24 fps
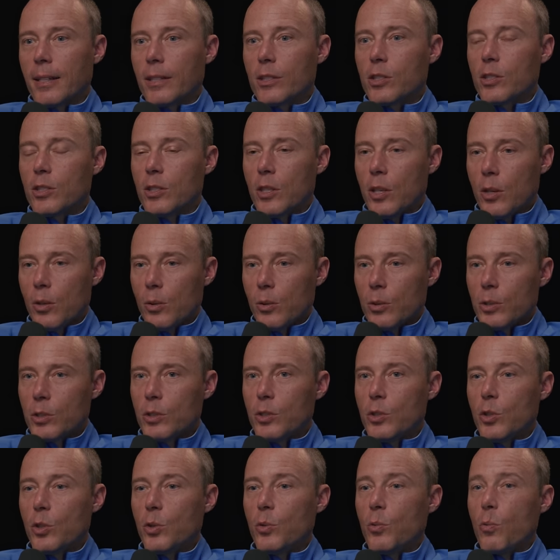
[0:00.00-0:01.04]
an
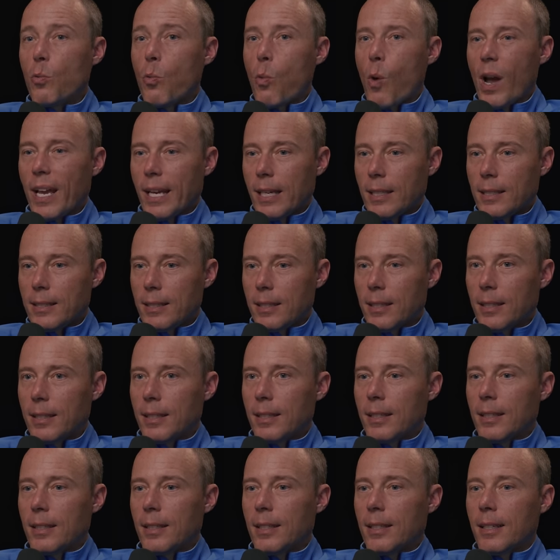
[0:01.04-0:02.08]
excuse to wait
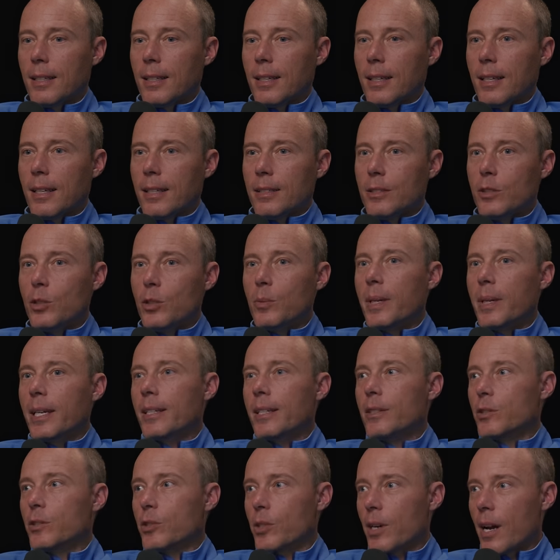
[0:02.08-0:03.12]
to
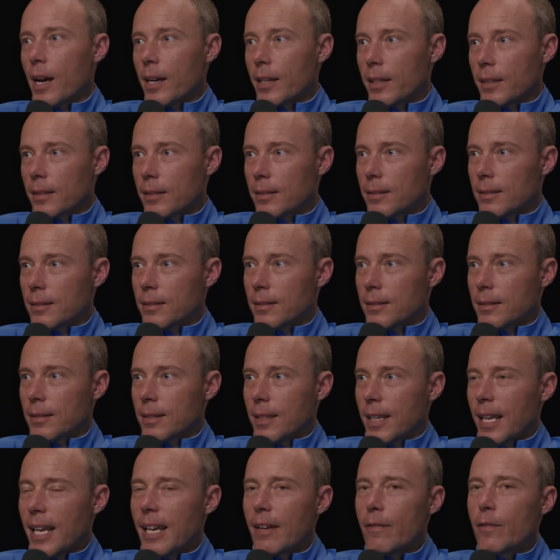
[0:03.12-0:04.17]
begin trying.
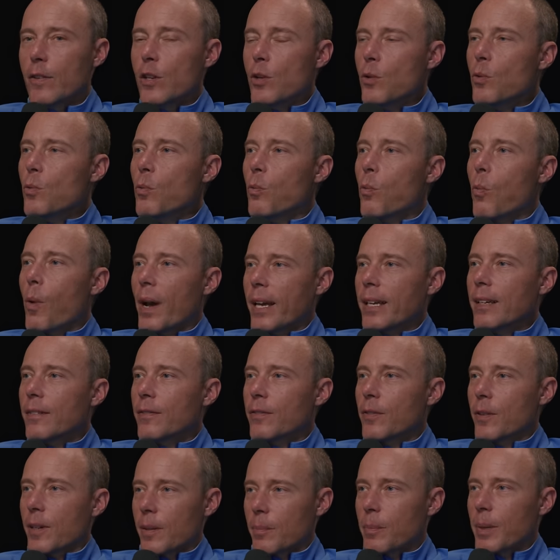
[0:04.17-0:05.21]
If you
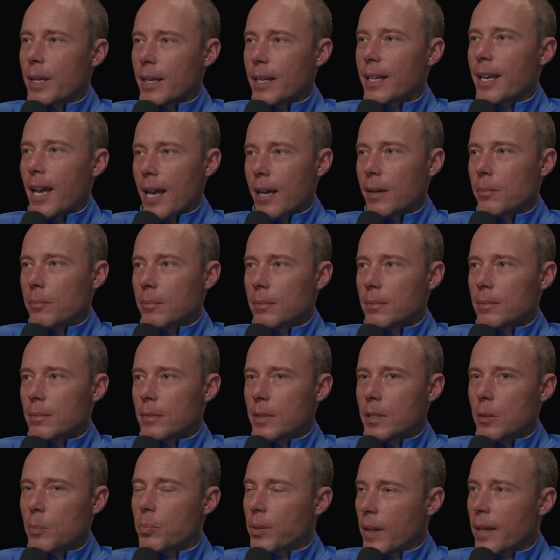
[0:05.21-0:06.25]
wait for a big game
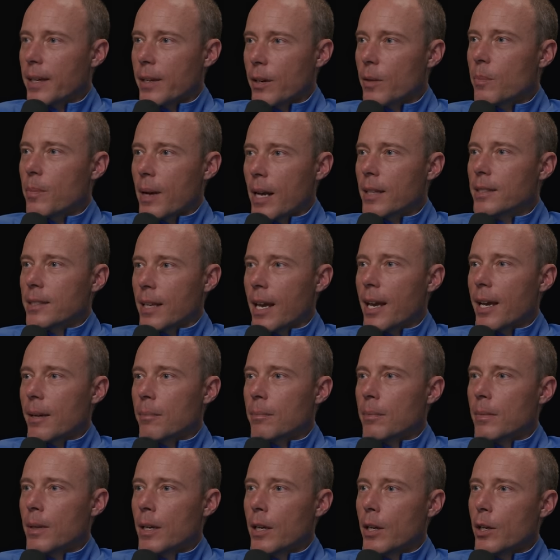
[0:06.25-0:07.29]
to play your best
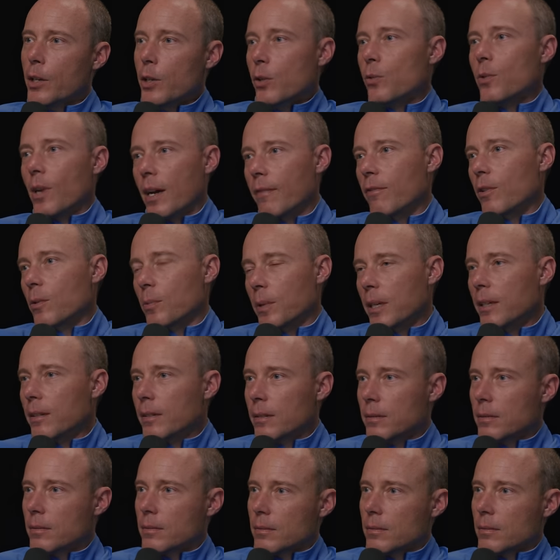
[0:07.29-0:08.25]
game, you never will.